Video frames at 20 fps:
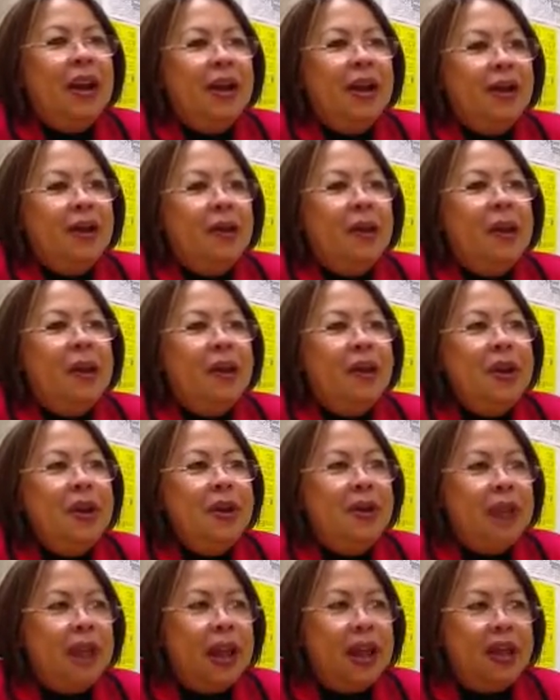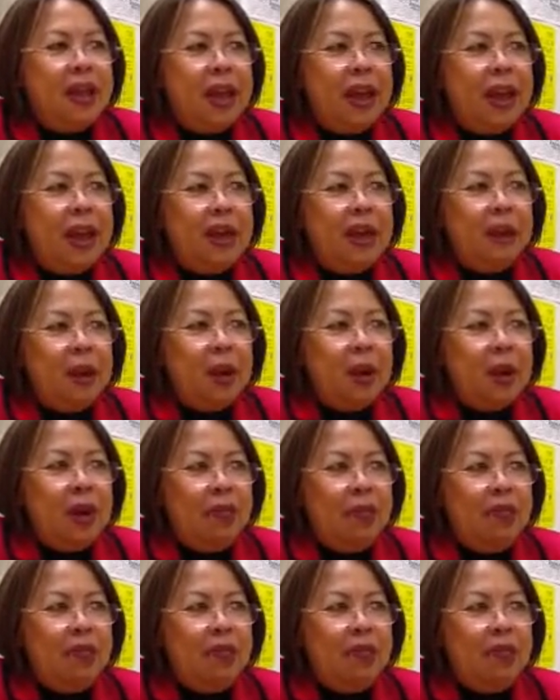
an experience. And then I started